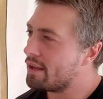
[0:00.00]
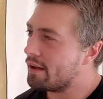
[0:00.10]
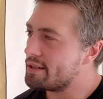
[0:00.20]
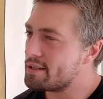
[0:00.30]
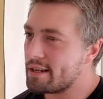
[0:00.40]

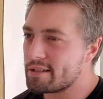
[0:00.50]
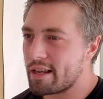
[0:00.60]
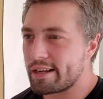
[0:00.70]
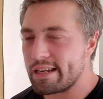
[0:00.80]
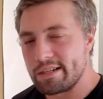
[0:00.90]
I'd say it's
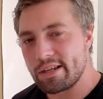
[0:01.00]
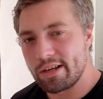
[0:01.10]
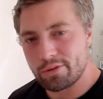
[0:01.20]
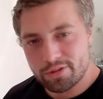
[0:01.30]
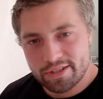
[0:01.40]
like
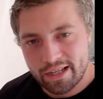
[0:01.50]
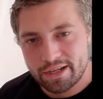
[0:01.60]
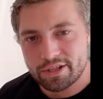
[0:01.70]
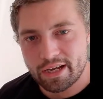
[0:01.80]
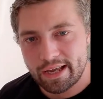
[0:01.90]
internal
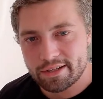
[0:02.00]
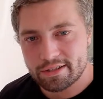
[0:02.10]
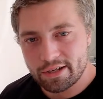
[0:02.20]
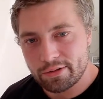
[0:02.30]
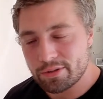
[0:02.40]
/
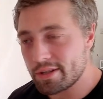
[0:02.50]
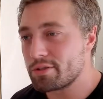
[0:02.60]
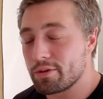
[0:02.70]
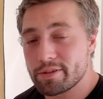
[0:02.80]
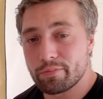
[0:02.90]
external, so it's
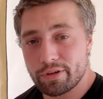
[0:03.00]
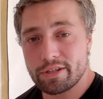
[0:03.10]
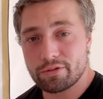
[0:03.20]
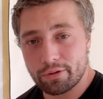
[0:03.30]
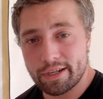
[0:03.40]
got some pretty
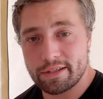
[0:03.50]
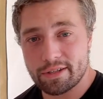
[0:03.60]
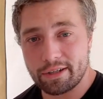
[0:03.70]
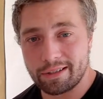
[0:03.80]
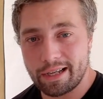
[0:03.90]
strong
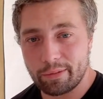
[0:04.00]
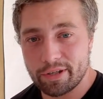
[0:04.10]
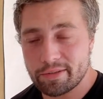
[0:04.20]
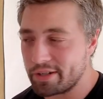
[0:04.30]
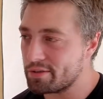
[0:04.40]
internal
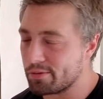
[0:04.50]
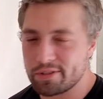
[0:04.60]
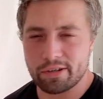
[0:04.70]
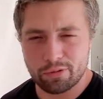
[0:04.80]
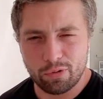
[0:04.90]
elements, but it's
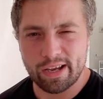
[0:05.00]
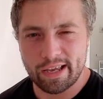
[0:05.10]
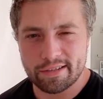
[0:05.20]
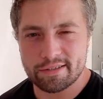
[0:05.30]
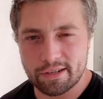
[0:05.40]
also quite
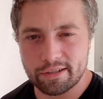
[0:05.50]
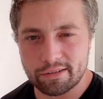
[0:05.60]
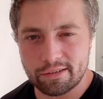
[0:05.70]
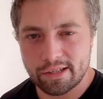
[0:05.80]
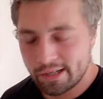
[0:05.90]

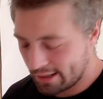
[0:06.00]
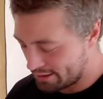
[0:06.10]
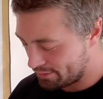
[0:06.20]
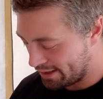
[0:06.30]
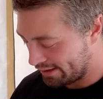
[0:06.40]
external
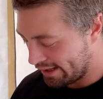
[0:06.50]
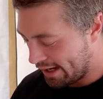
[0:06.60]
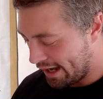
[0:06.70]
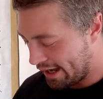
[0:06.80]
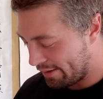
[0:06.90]
as well.
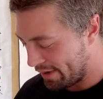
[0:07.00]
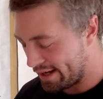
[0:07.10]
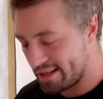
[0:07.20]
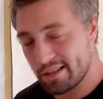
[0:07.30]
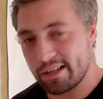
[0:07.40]

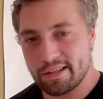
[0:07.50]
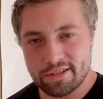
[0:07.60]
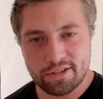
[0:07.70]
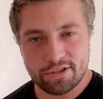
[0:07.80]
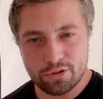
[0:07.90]
And it's like this
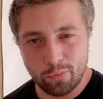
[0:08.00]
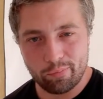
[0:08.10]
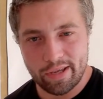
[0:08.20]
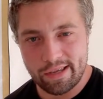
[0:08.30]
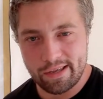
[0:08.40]

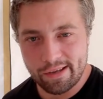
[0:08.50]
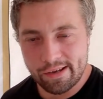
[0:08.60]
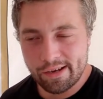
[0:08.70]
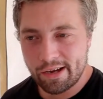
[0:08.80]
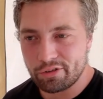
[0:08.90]
stompy,
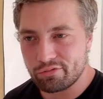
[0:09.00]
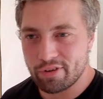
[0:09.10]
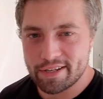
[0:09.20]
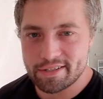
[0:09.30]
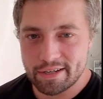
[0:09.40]

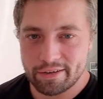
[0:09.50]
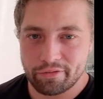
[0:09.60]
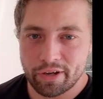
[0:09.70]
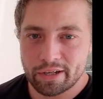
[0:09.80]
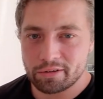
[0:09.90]

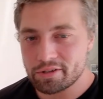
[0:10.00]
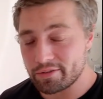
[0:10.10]
aggressive, lots